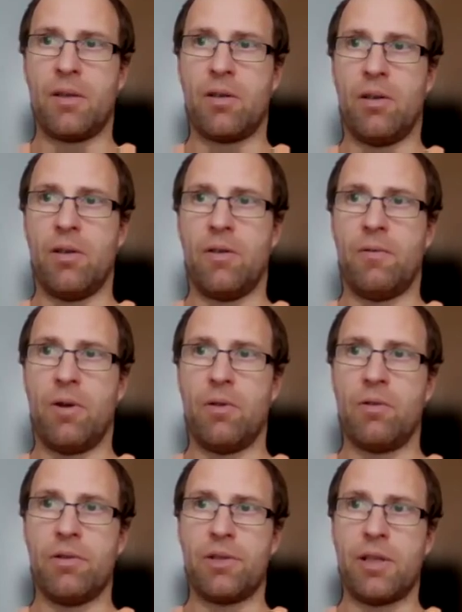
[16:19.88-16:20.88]

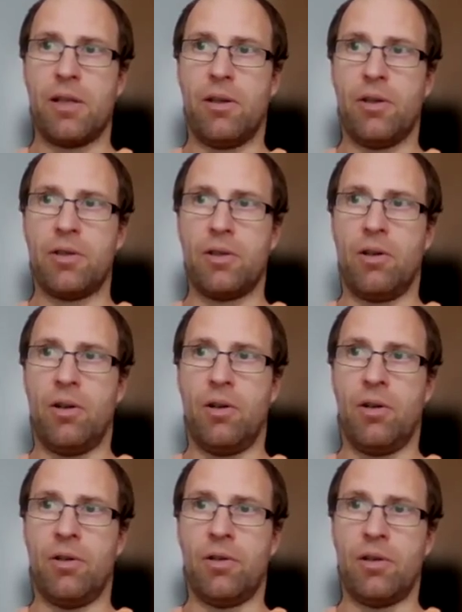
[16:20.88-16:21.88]
focus a lot
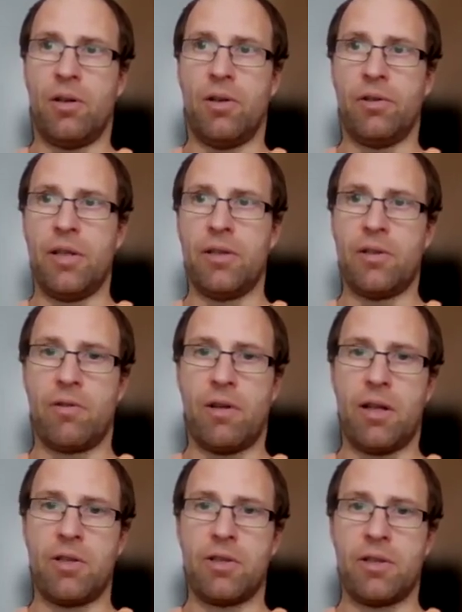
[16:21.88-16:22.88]
on
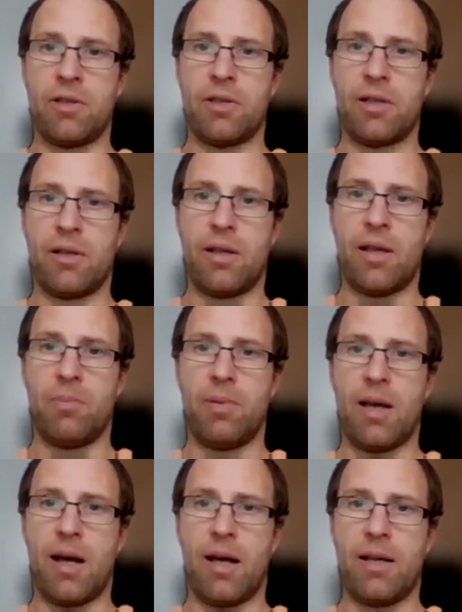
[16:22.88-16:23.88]
integrations and
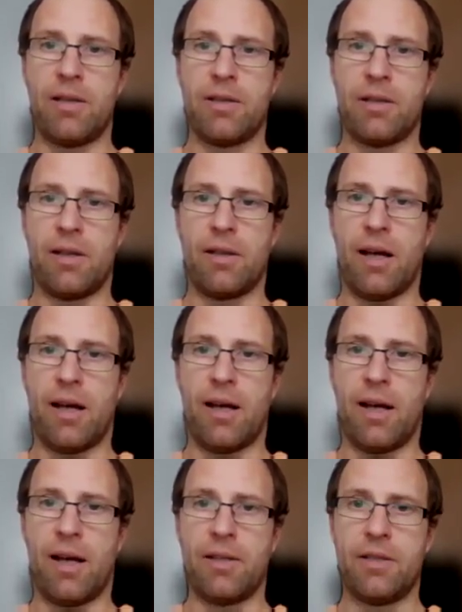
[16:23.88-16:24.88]
APIs, and
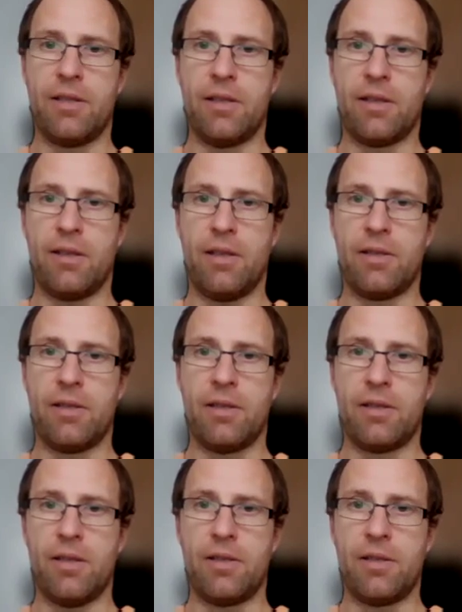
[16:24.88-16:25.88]
I see that this
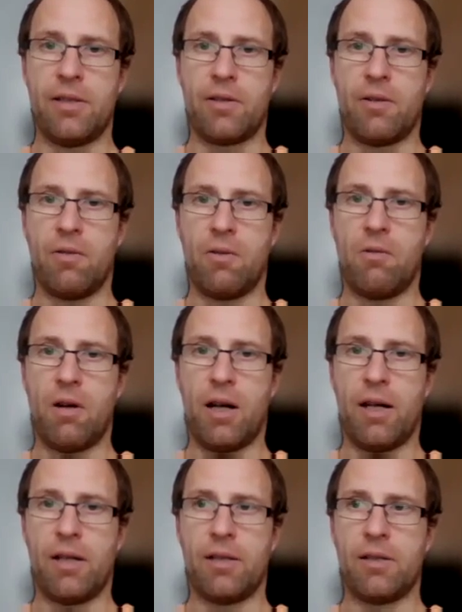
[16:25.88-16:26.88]
is
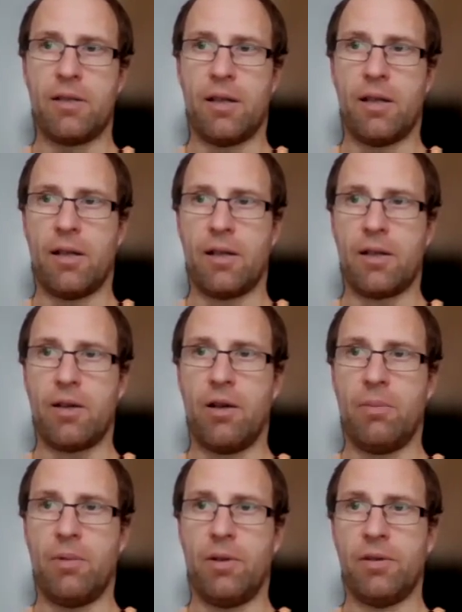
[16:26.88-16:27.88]
quite a
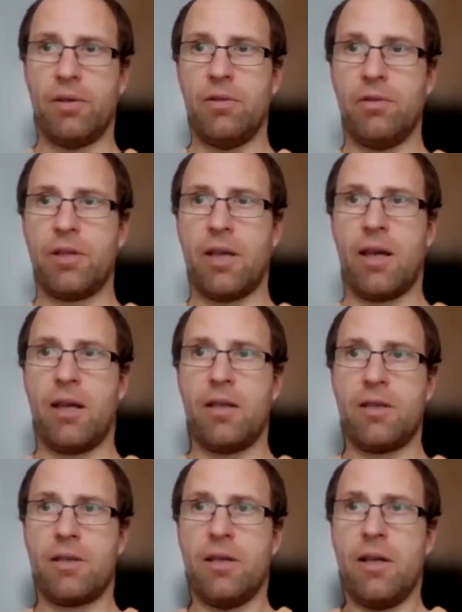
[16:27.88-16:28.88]
common use
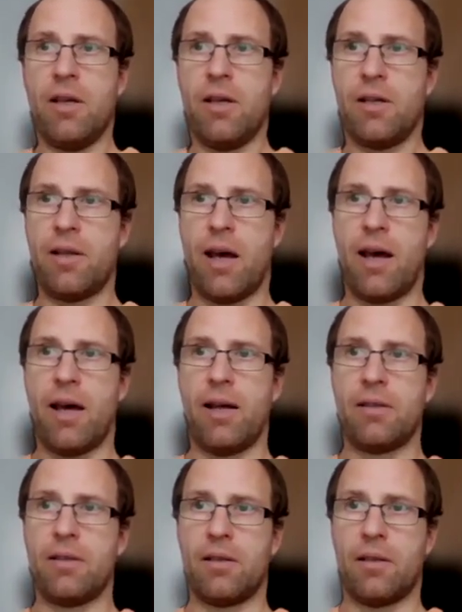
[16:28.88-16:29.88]
case,
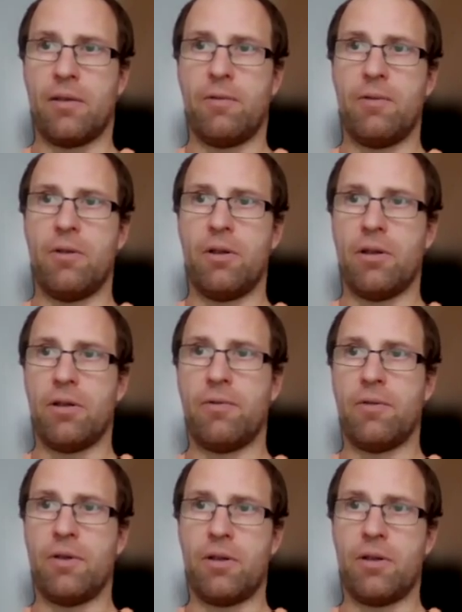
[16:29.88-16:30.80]
that for